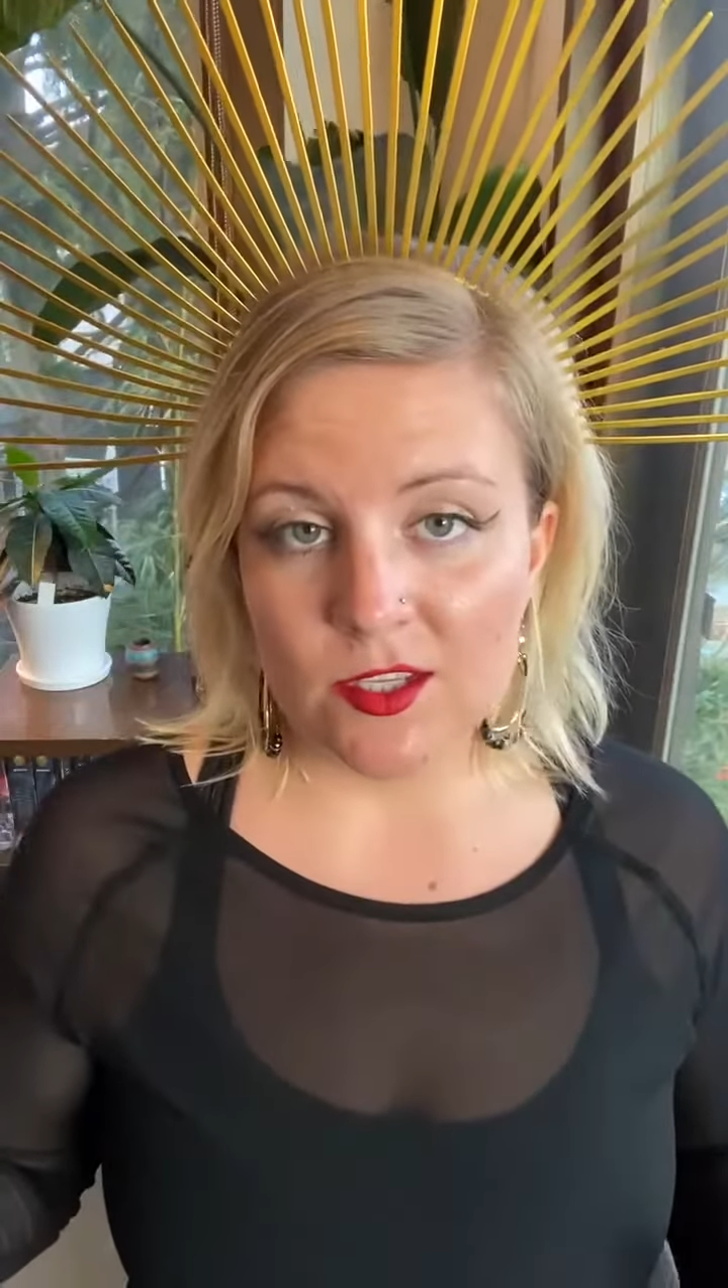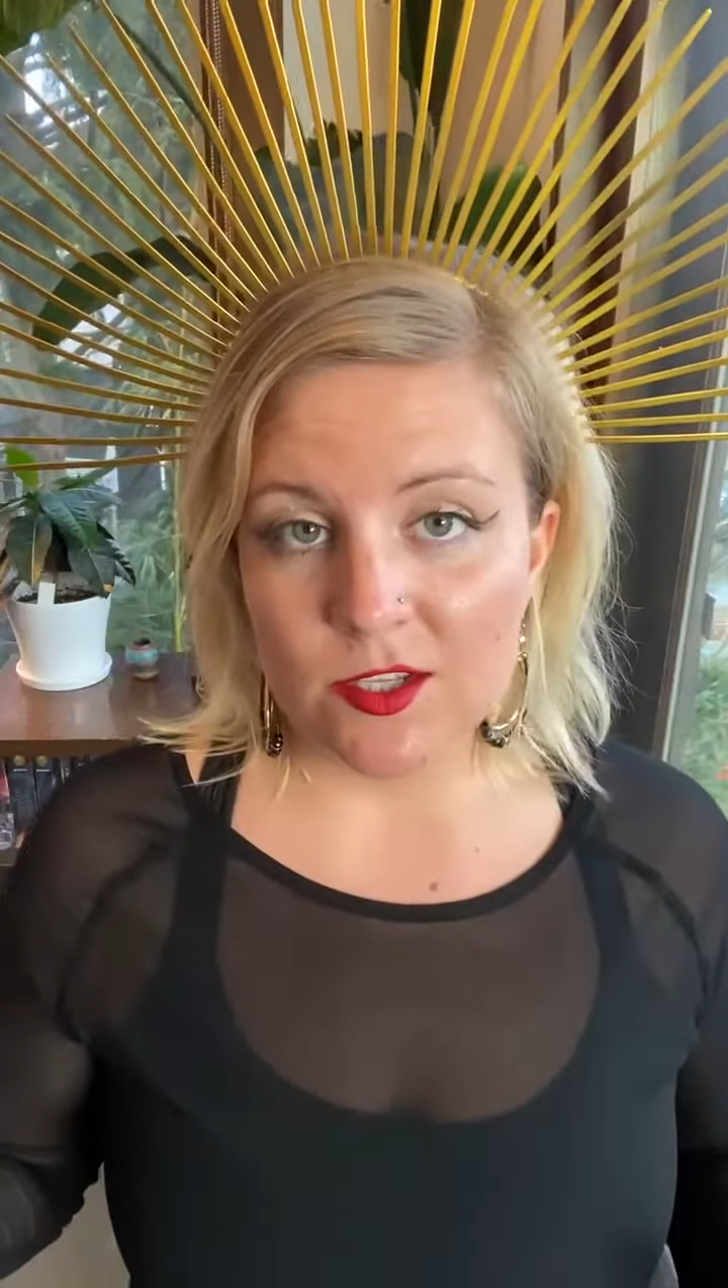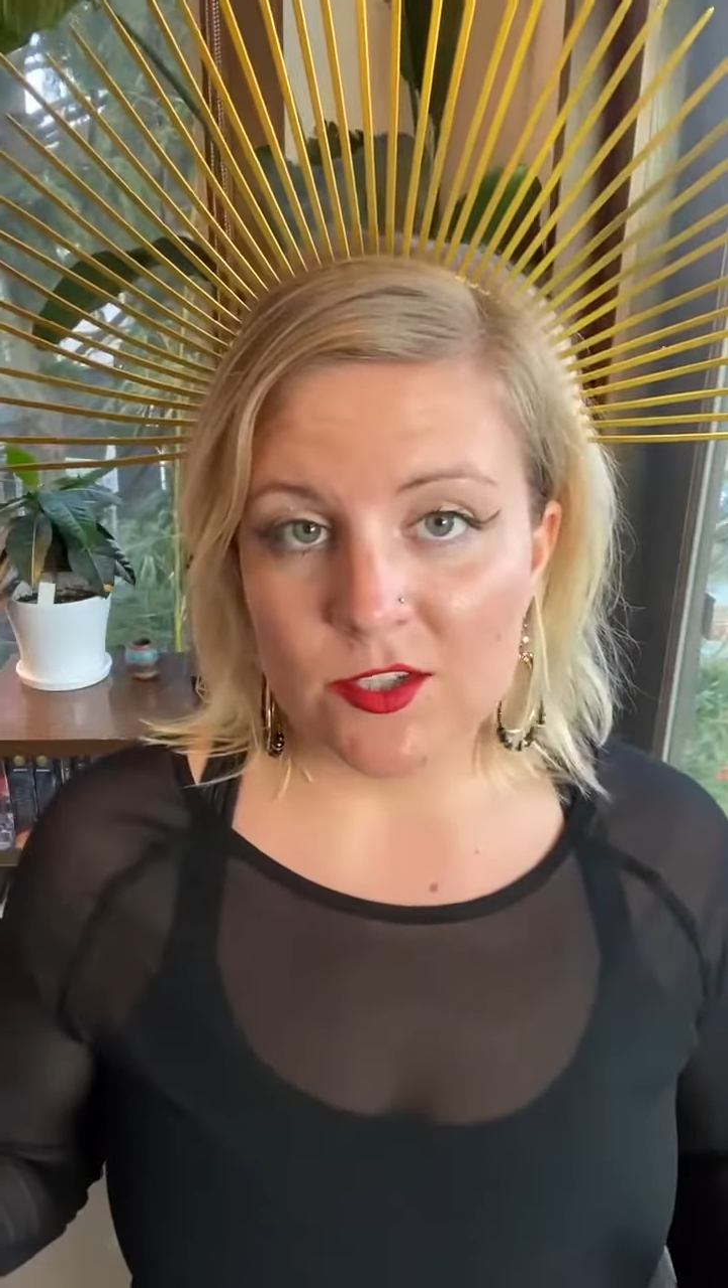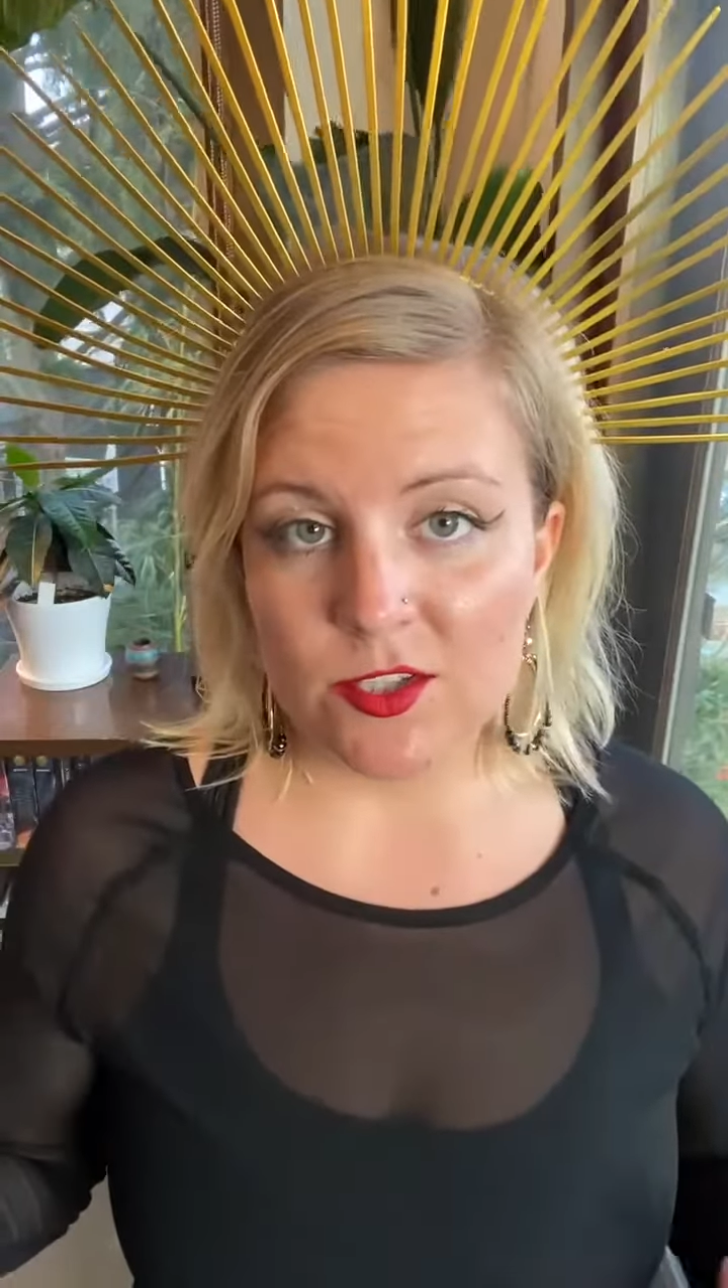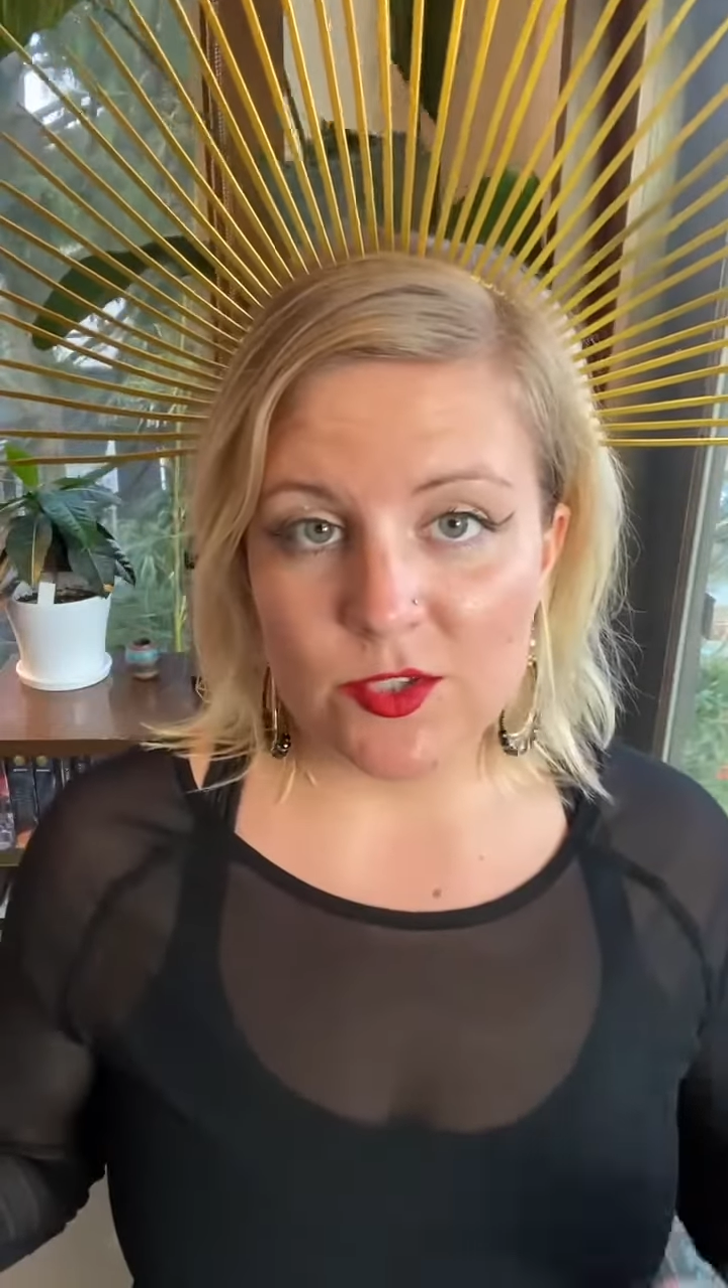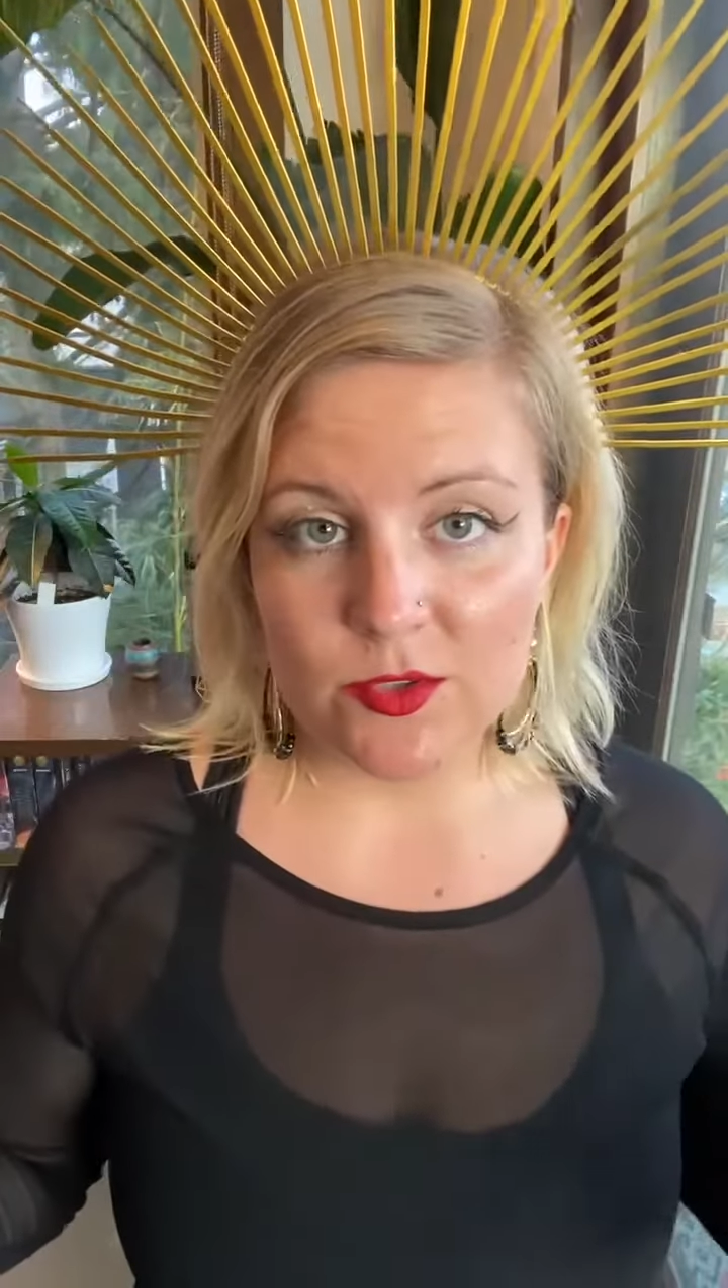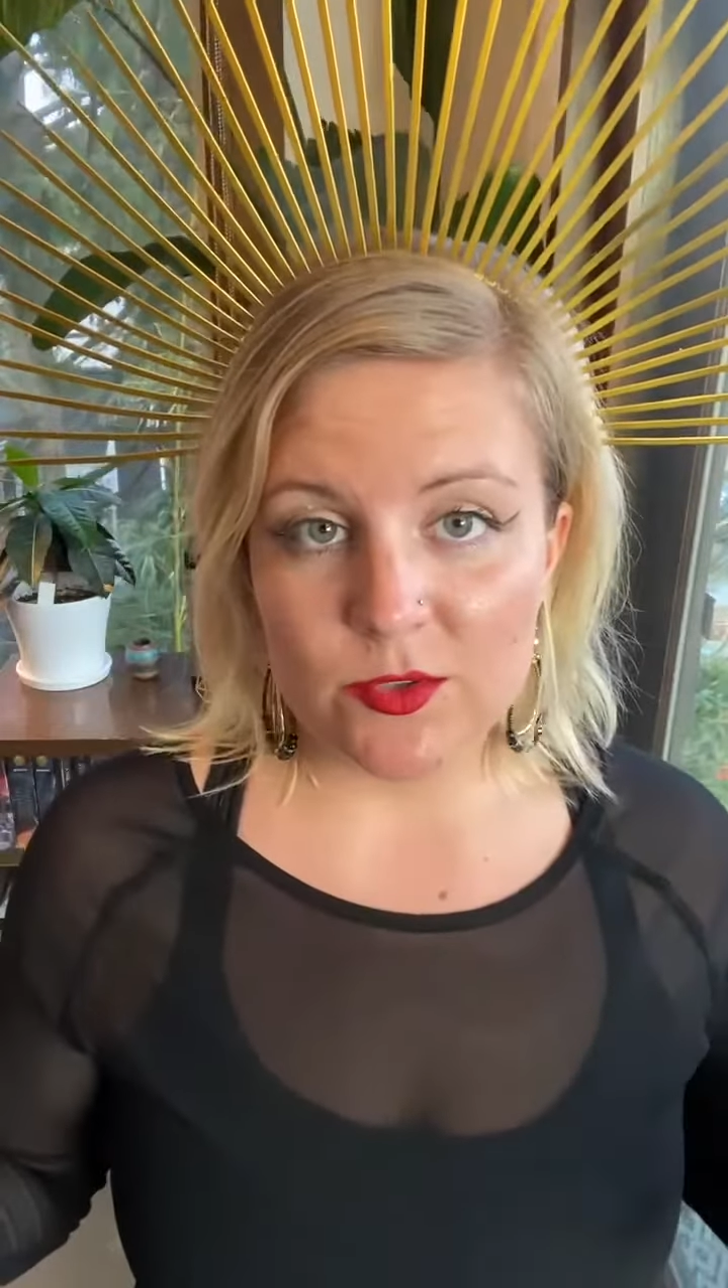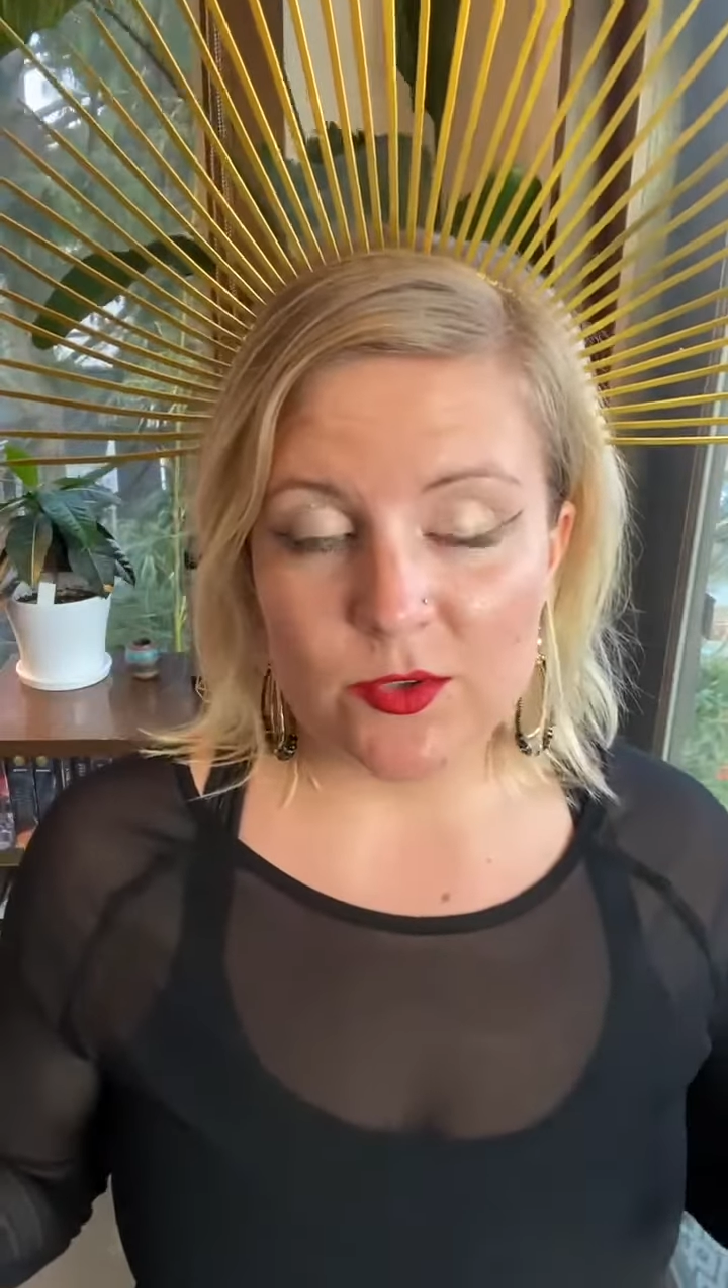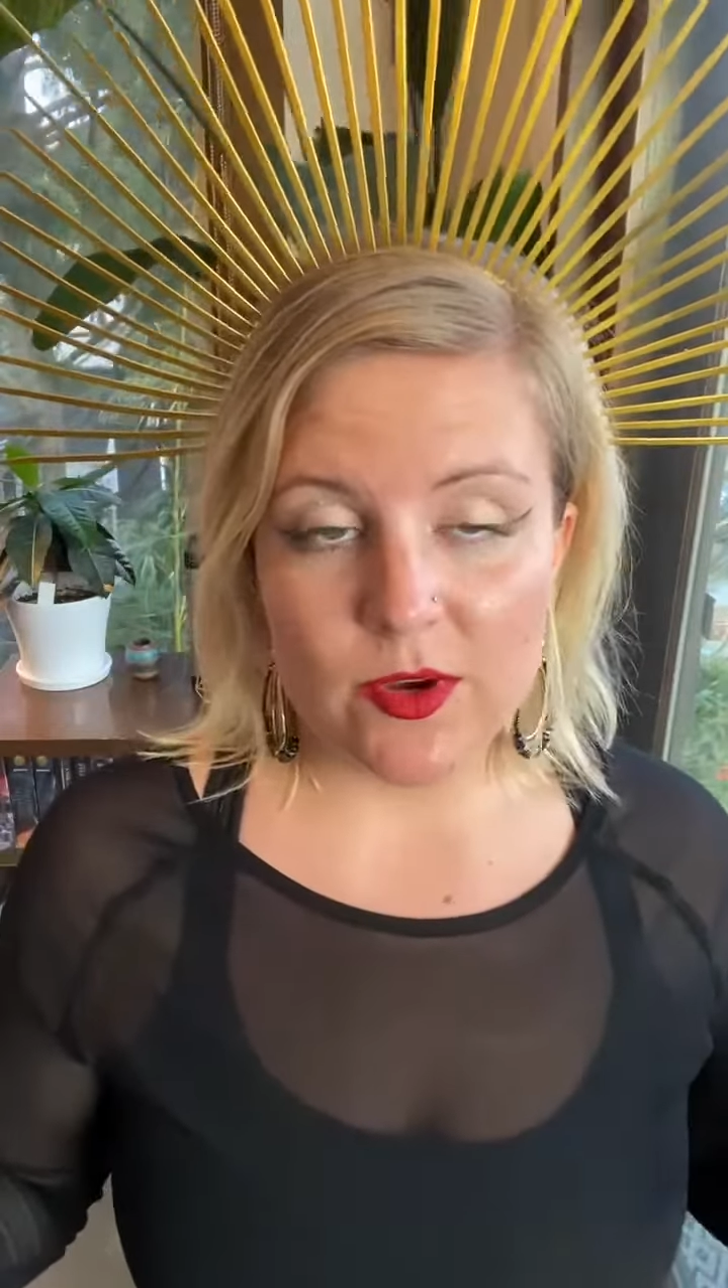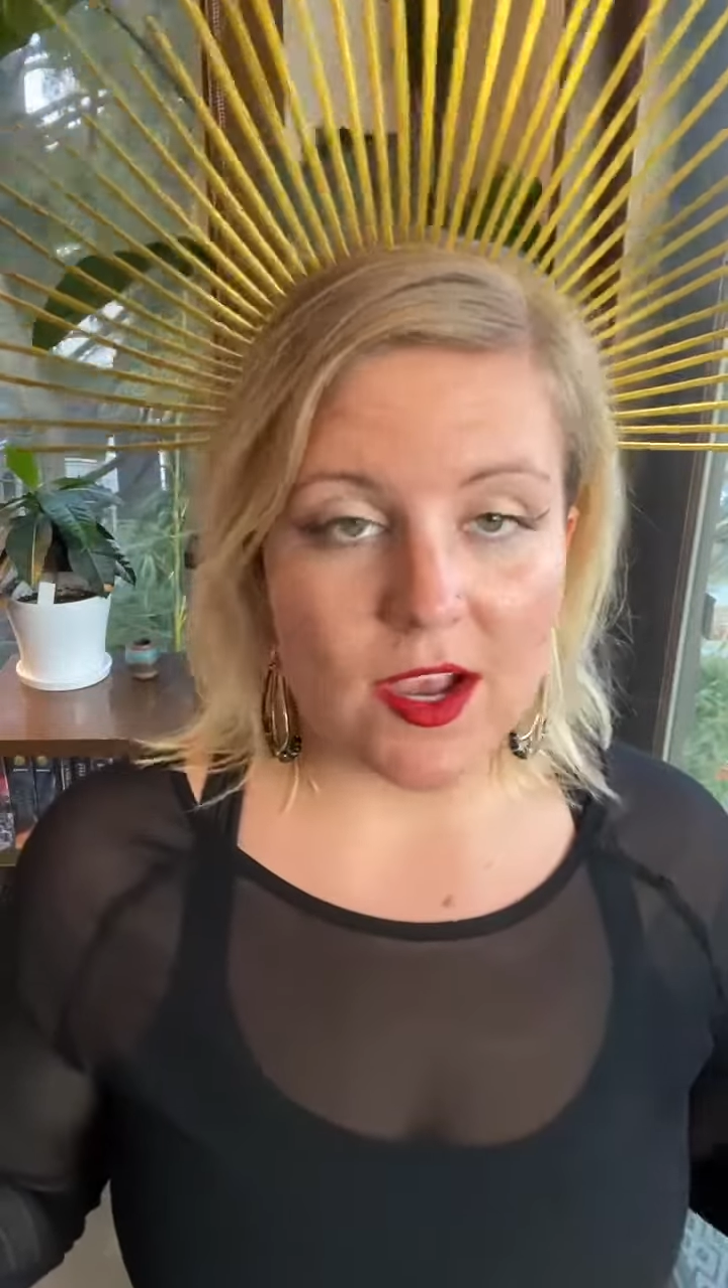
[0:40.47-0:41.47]

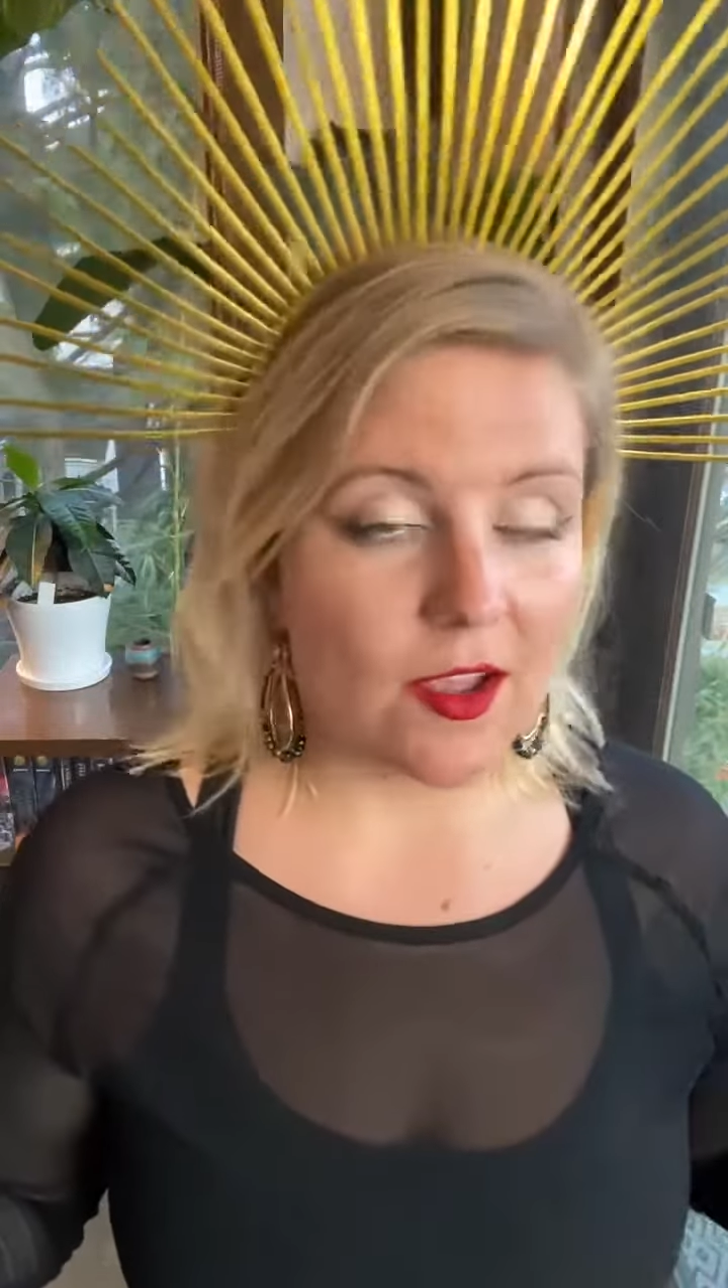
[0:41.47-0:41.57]
to